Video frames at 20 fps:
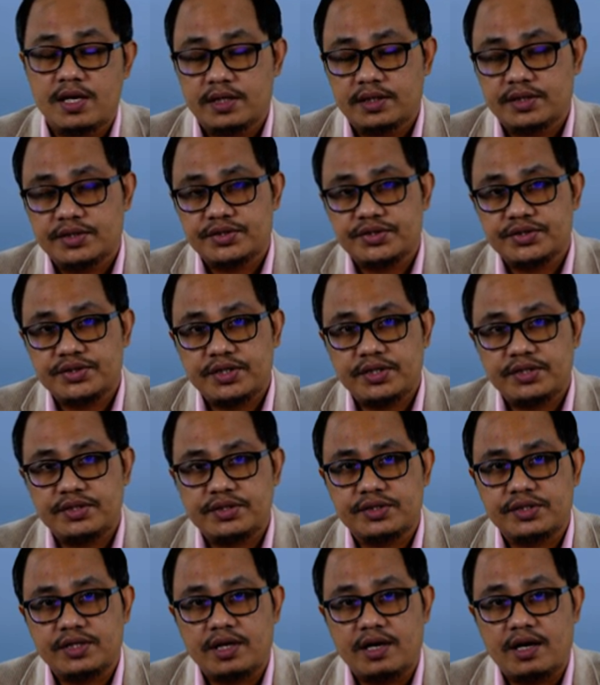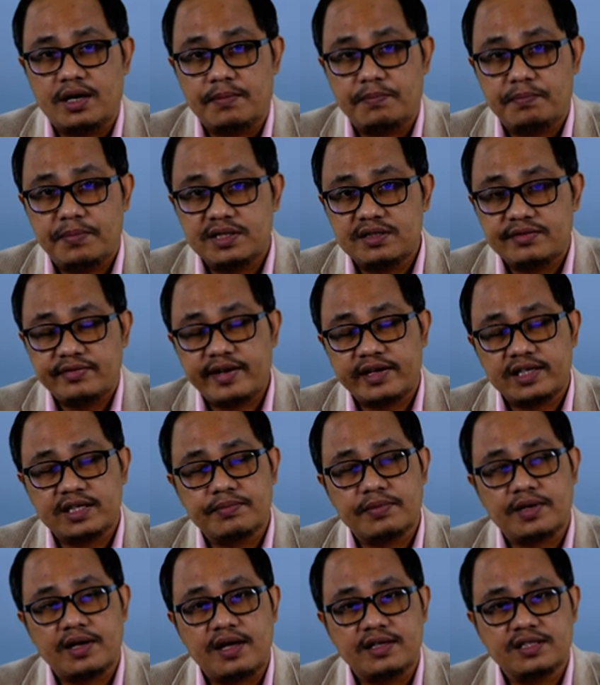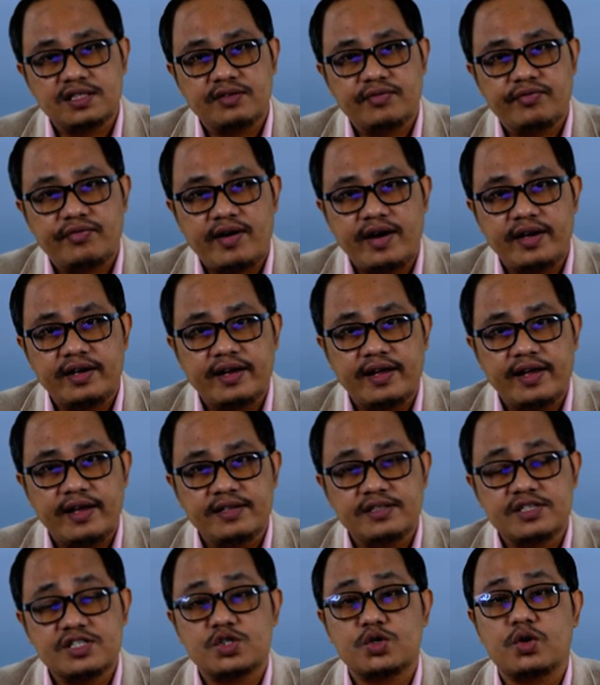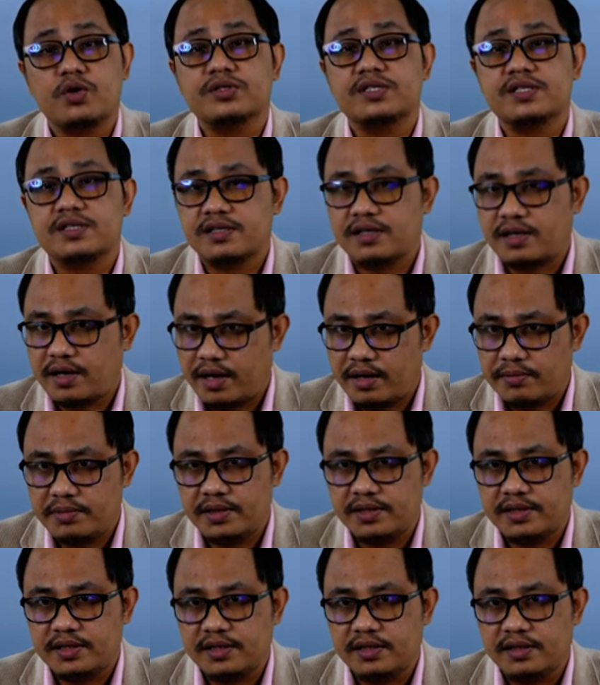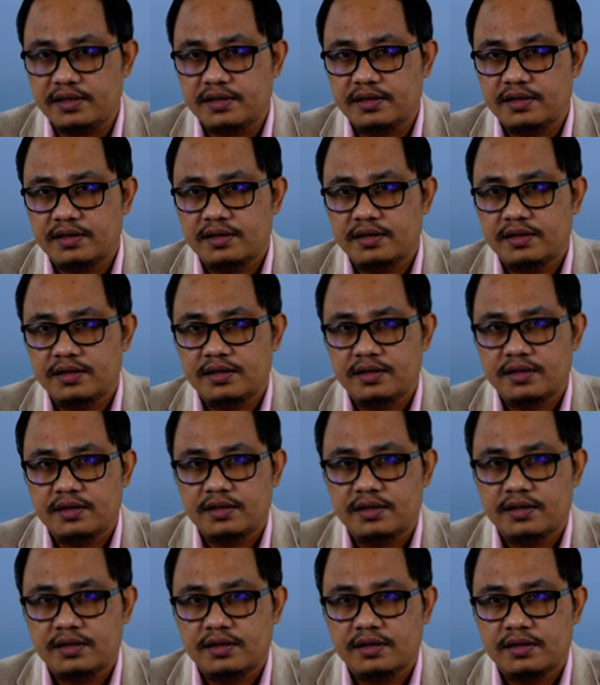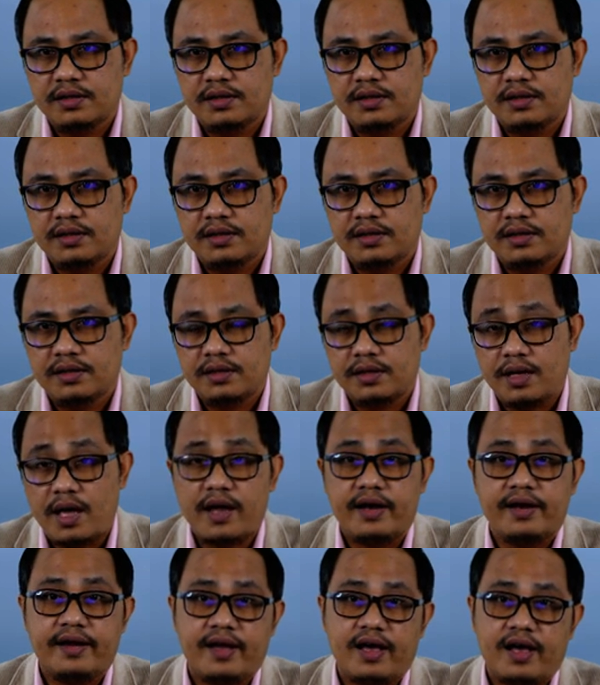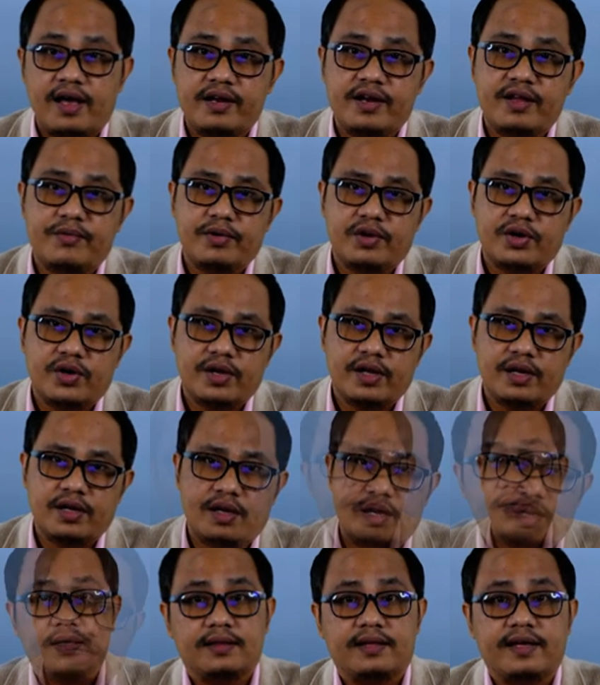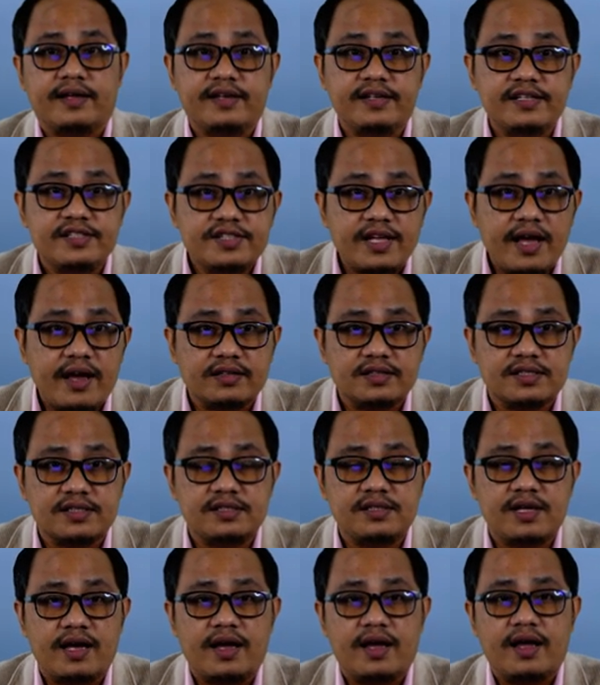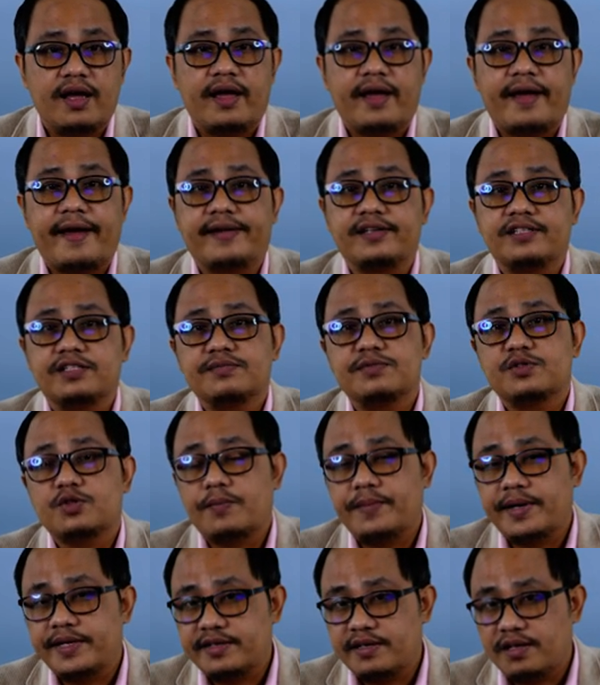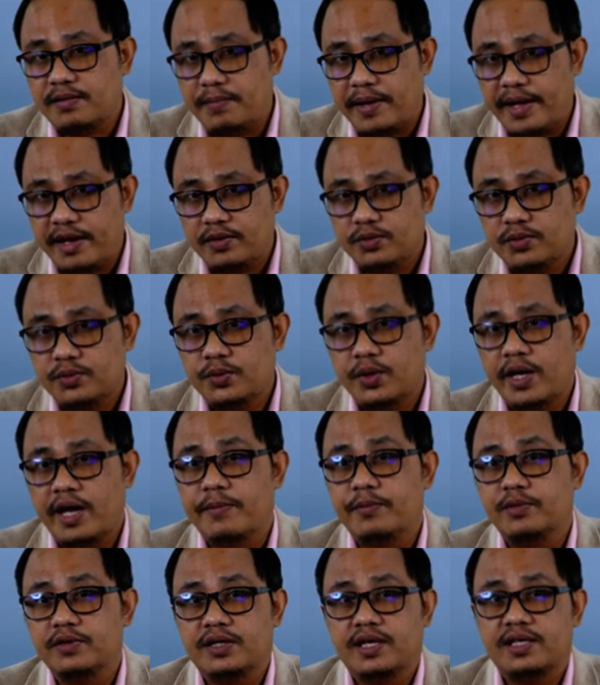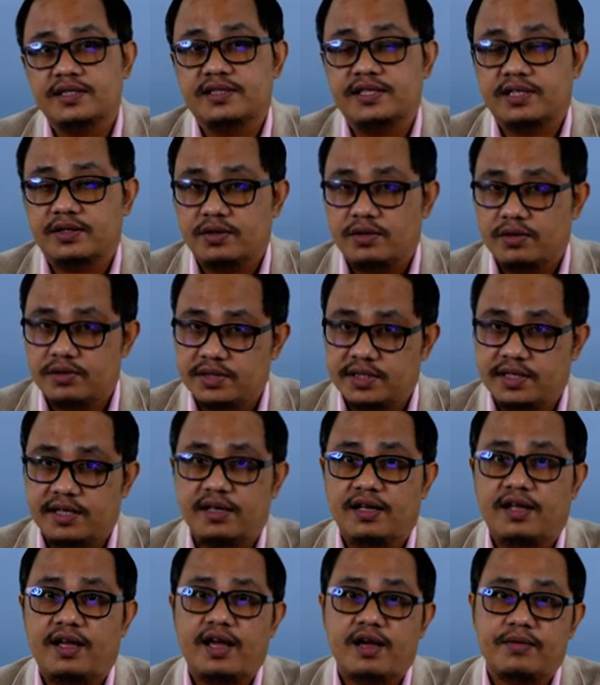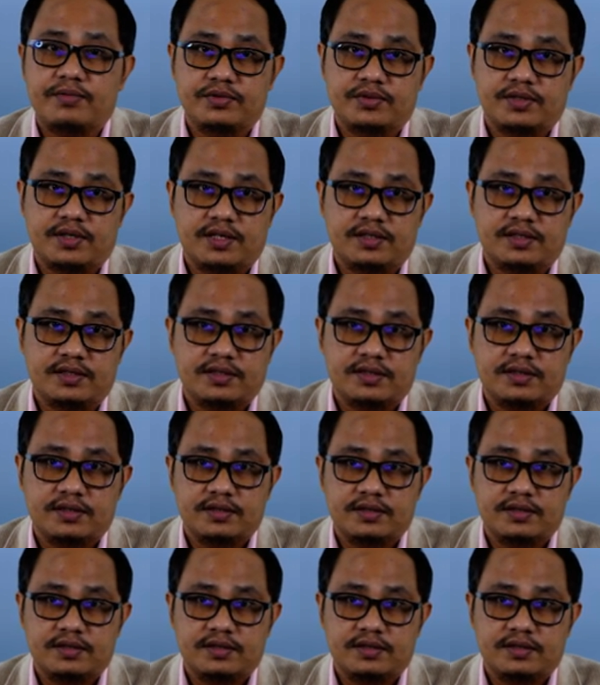Such perspective classified as strong sustainability, and they unequivocal, they reject the axioms of material value, abundance, technological abundance.